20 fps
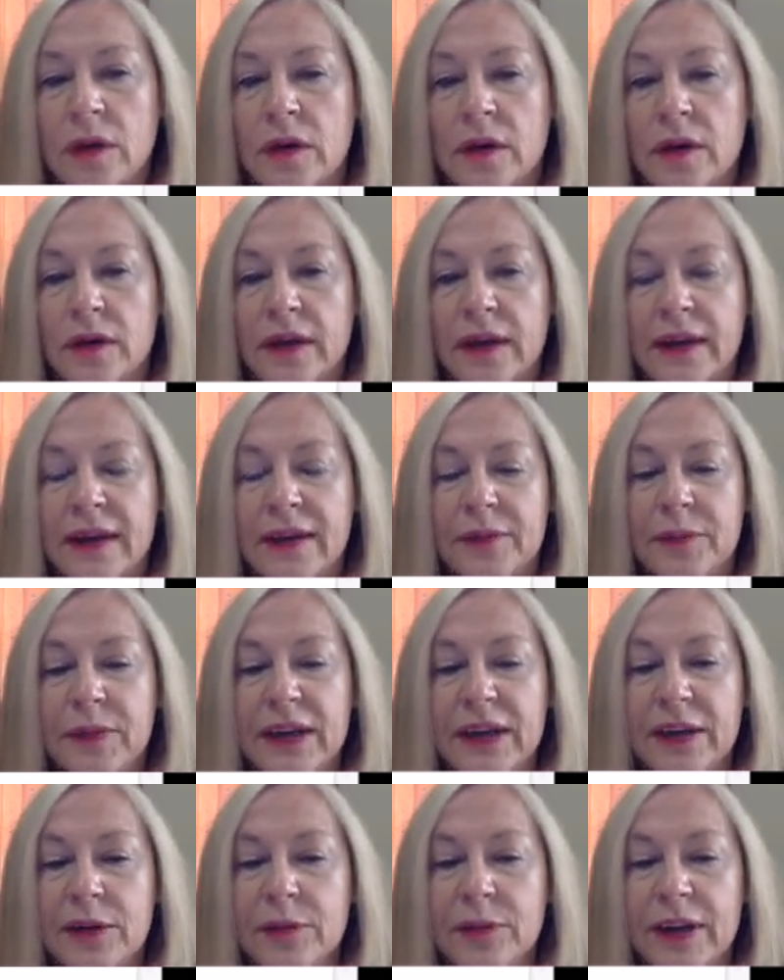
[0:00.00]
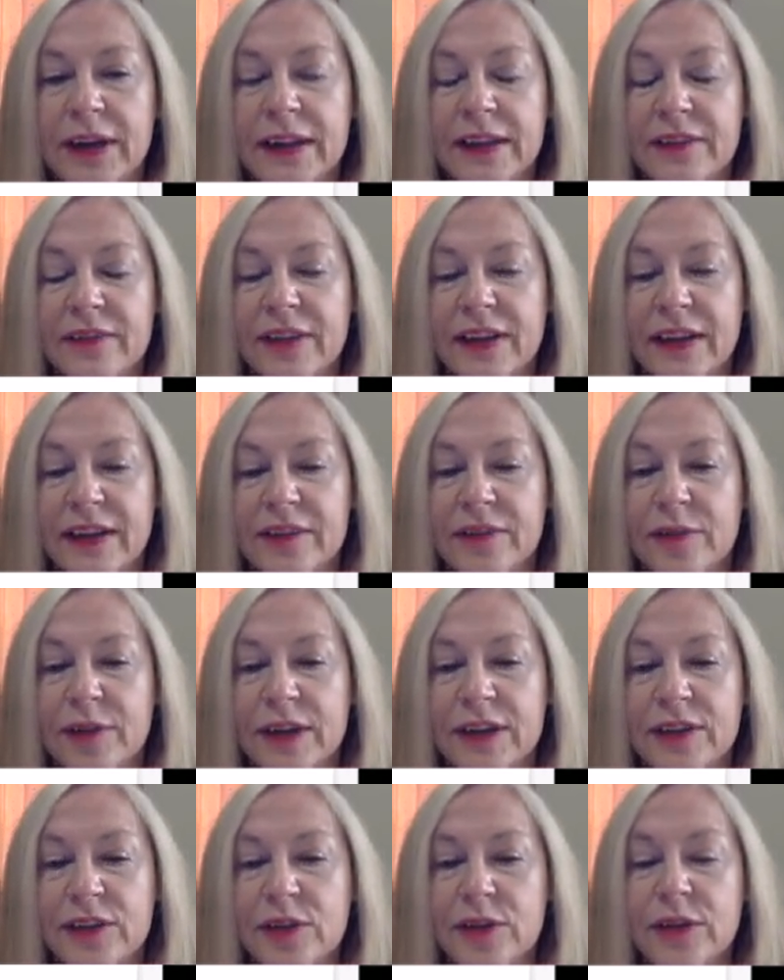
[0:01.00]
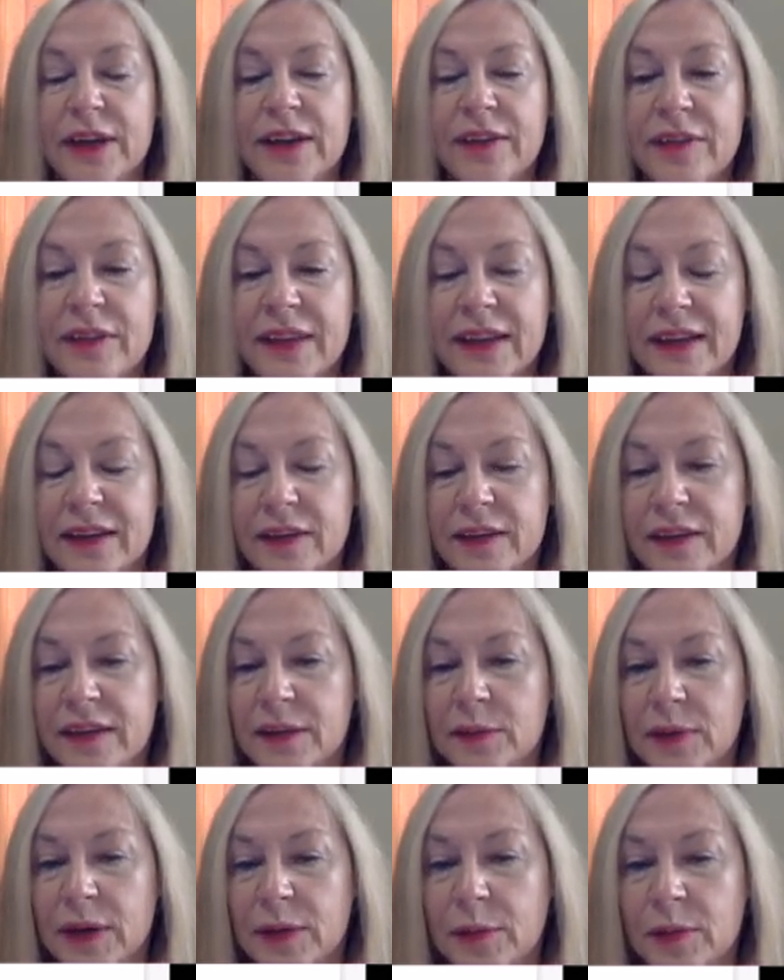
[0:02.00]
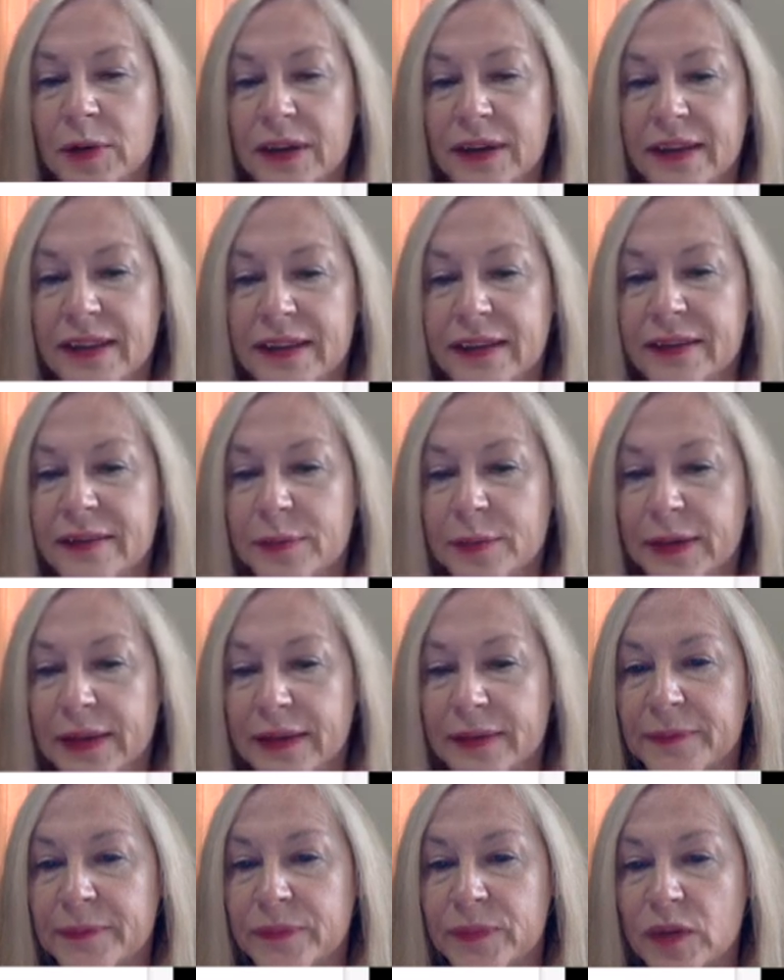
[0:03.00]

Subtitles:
Okay, and we can write the value of y2 given that you see y1 in this way.